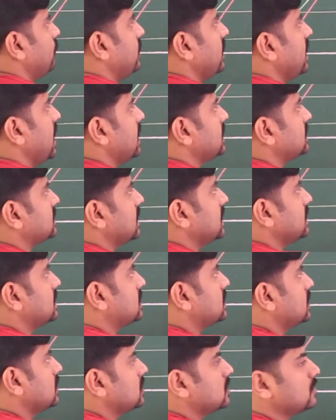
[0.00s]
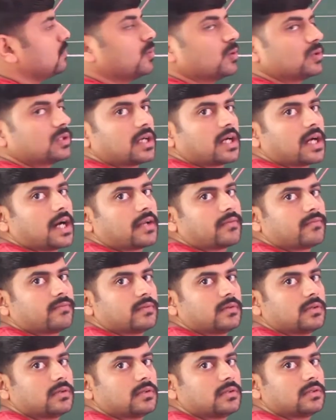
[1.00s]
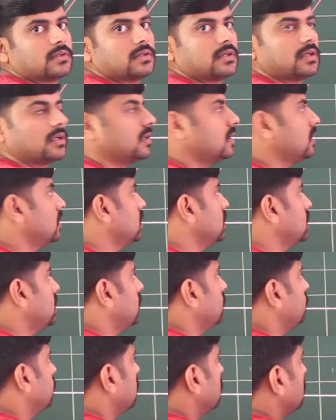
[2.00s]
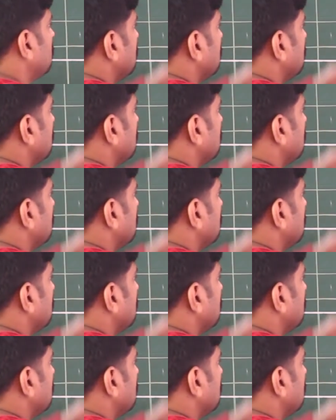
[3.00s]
freehand sketch smooth curve. Now